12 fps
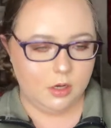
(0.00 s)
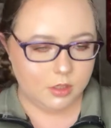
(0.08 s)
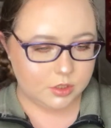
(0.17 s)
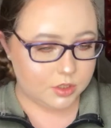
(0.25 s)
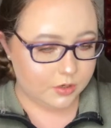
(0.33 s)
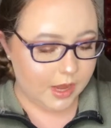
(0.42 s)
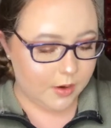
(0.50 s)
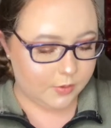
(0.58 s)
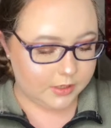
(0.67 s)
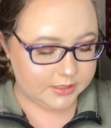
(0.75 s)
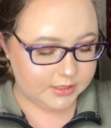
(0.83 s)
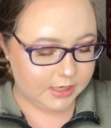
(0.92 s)
So yeah,
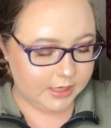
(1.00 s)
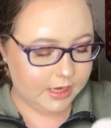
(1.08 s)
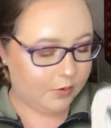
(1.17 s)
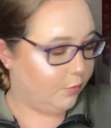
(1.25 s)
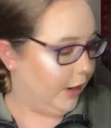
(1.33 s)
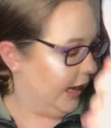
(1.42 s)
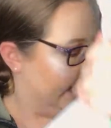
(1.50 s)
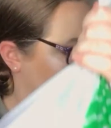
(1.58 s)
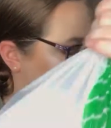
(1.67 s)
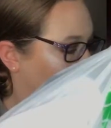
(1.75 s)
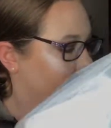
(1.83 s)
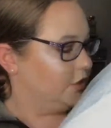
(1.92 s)
we're just gonna get right
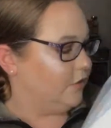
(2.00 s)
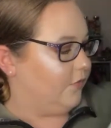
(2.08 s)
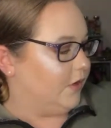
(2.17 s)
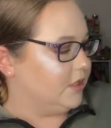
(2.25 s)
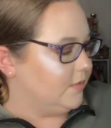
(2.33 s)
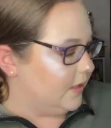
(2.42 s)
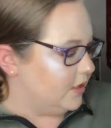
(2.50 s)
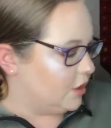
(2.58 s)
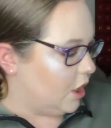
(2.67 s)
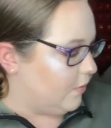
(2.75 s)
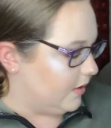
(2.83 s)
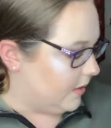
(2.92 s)
into it. So first I'm gonna
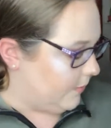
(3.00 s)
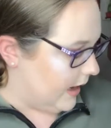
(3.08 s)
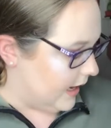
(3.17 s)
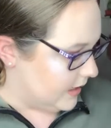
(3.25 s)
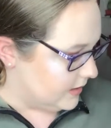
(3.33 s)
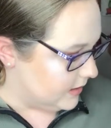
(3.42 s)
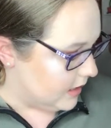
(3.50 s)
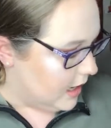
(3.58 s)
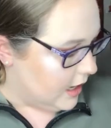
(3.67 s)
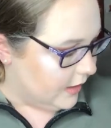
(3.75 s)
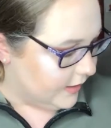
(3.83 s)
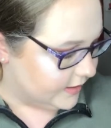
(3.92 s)
start with
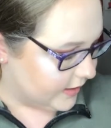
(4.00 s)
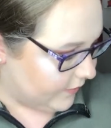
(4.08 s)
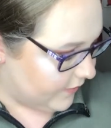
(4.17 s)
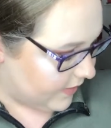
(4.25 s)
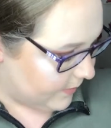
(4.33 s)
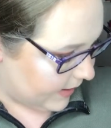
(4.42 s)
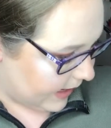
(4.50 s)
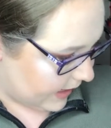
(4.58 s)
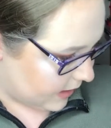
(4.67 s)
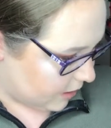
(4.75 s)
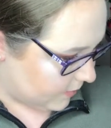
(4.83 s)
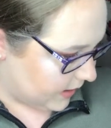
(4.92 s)
the stuff I've hit
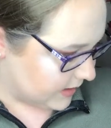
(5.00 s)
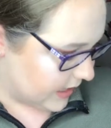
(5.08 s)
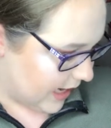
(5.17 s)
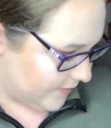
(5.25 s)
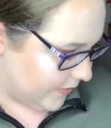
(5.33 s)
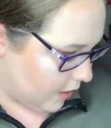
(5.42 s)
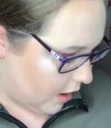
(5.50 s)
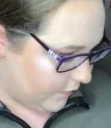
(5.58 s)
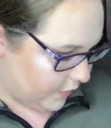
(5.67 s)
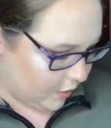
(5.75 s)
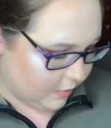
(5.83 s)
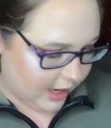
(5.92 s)
pan on, because I have a lot
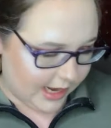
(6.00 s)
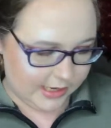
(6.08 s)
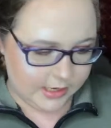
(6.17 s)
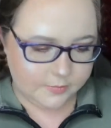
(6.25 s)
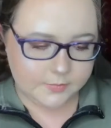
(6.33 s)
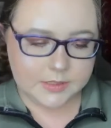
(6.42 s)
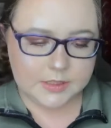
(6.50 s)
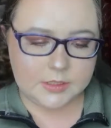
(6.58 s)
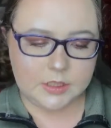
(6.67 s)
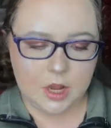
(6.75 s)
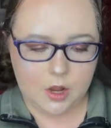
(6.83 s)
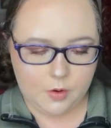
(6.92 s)
fewer items,
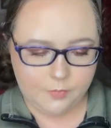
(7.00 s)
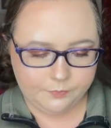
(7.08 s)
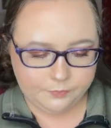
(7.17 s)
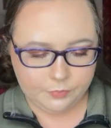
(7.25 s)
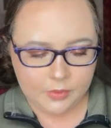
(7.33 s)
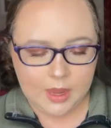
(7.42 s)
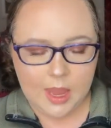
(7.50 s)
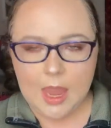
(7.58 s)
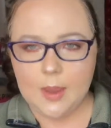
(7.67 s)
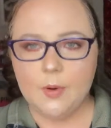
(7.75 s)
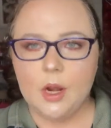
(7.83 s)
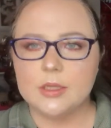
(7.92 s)
and
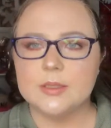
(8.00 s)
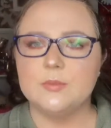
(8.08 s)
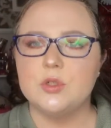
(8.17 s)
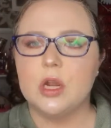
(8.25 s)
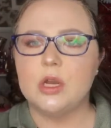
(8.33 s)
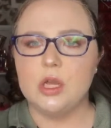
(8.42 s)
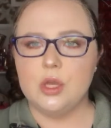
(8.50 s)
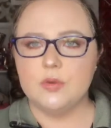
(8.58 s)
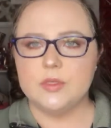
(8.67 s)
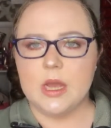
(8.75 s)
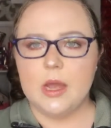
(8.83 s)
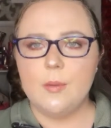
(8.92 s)
products I'm trying to
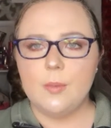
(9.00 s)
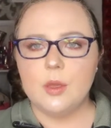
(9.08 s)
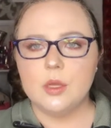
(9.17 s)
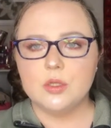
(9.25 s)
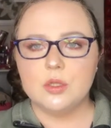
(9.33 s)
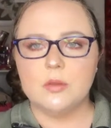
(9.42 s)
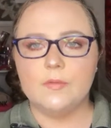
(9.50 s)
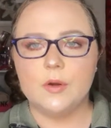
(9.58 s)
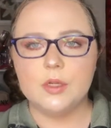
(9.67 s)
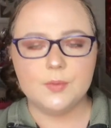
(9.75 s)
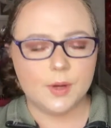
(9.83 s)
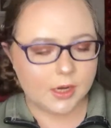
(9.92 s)
use up. So the
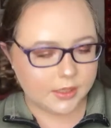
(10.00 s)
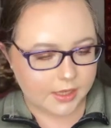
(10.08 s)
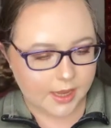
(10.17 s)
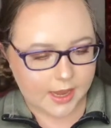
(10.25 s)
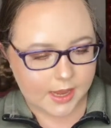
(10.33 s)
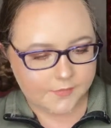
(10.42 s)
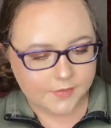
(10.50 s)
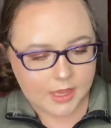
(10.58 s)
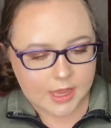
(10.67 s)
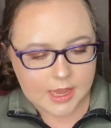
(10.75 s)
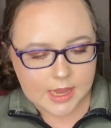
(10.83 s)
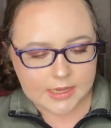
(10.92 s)
first product I have
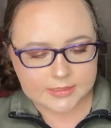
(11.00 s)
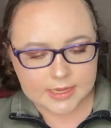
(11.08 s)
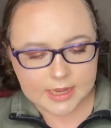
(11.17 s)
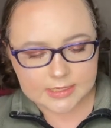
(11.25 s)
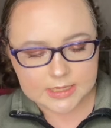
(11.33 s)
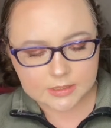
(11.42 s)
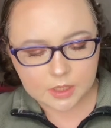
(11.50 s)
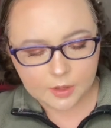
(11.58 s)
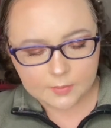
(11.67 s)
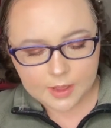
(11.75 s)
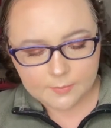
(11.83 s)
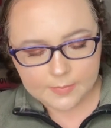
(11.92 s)
is the Essence All
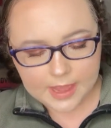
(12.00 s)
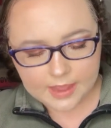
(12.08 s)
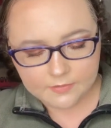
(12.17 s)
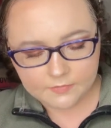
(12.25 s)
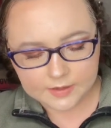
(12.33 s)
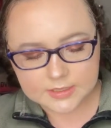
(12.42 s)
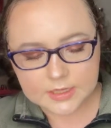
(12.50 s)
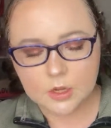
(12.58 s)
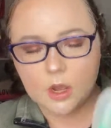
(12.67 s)
About Matte Fixing